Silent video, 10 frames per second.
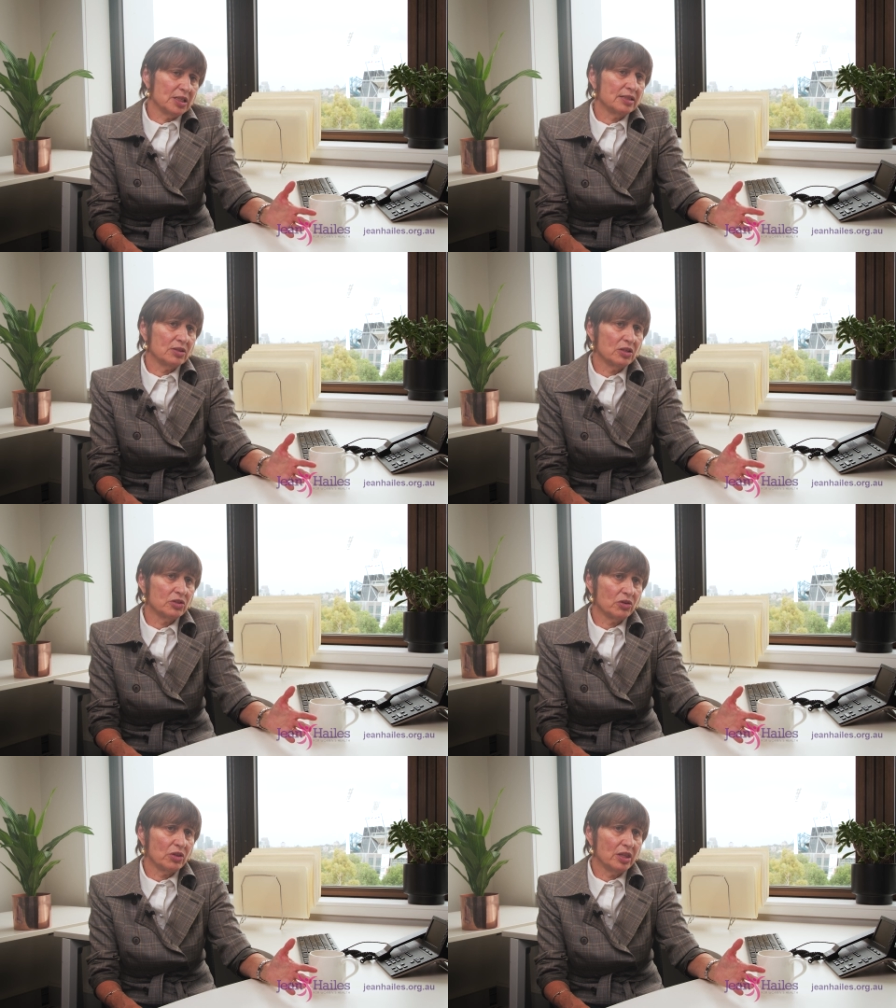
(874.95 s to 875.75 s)

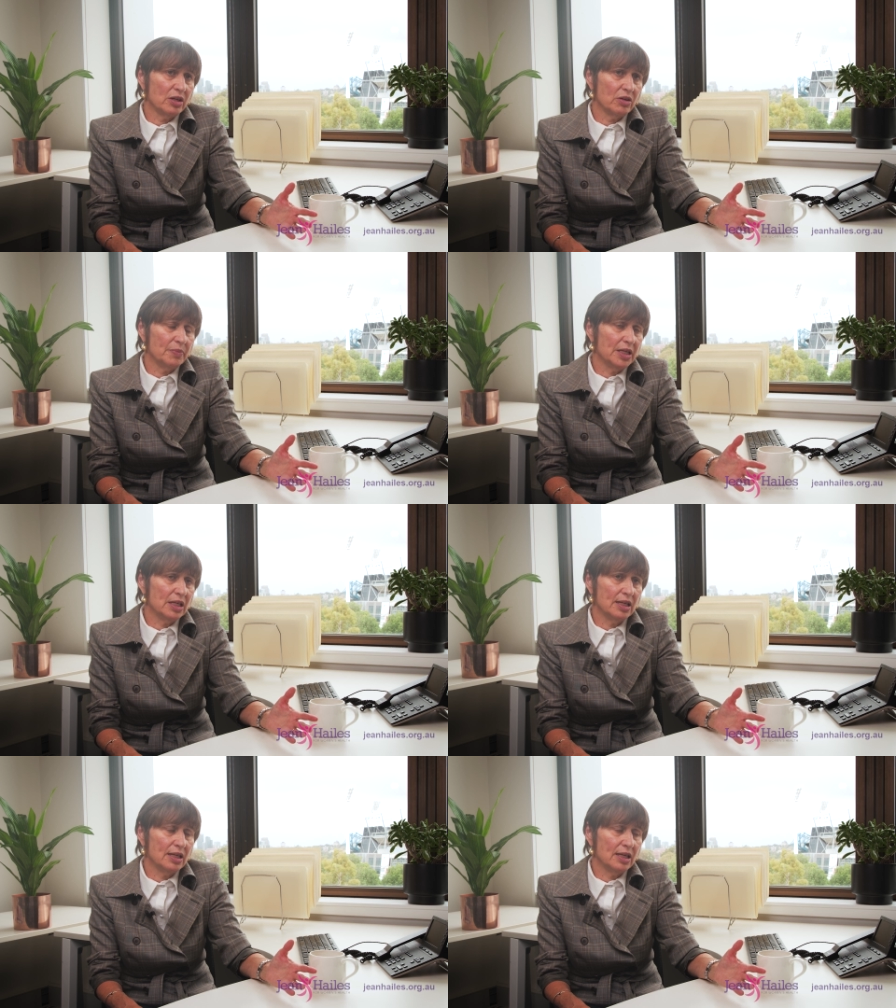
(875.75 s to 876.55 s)
testosterone therapy